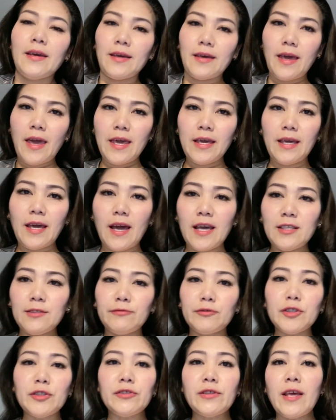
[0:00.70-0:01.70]
Hey guys, for
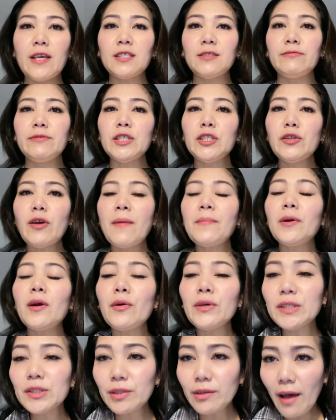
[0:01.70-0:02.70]
today's video, I'm
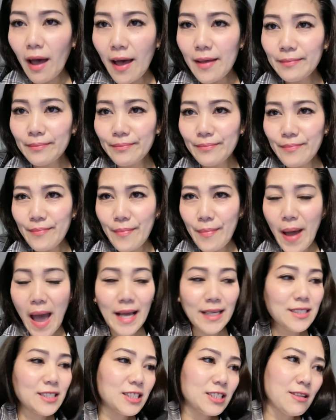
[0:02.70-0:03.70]
going to
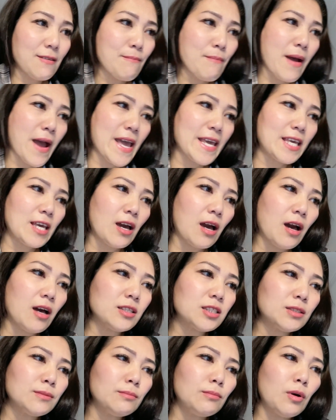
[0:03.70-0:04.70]
unbox my
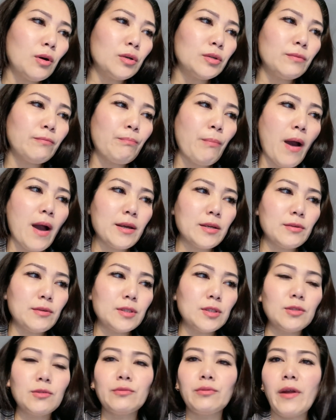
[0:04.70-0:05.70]
Osmo Pocket
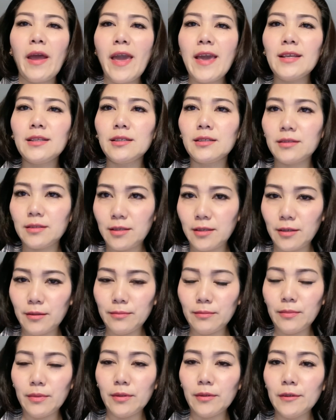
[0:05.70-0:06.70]
Creator
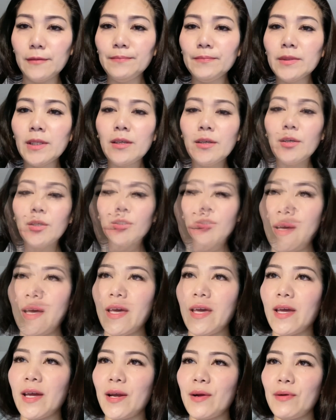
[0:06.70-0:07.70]
Combo.
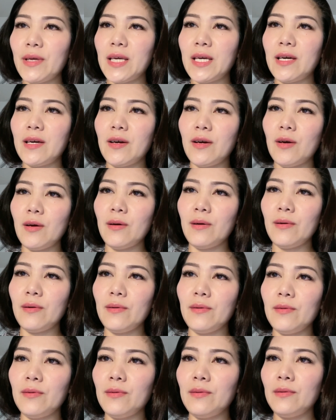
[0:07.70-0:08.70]
So here we
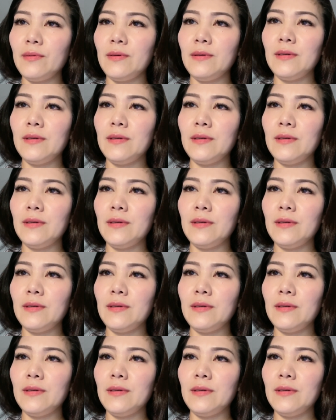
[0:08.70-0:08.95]
go.